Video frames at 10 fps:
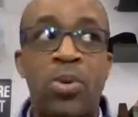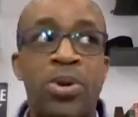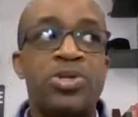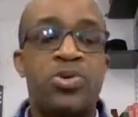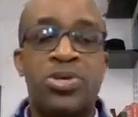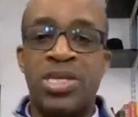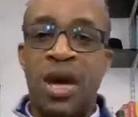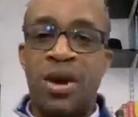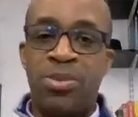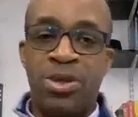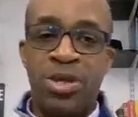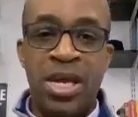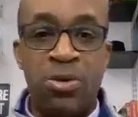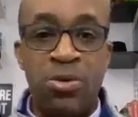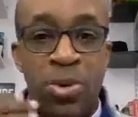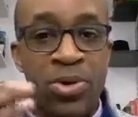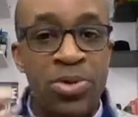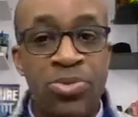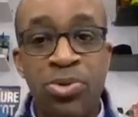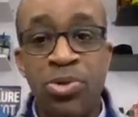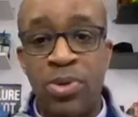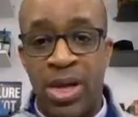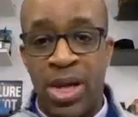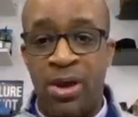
Growing towards accountability and growing through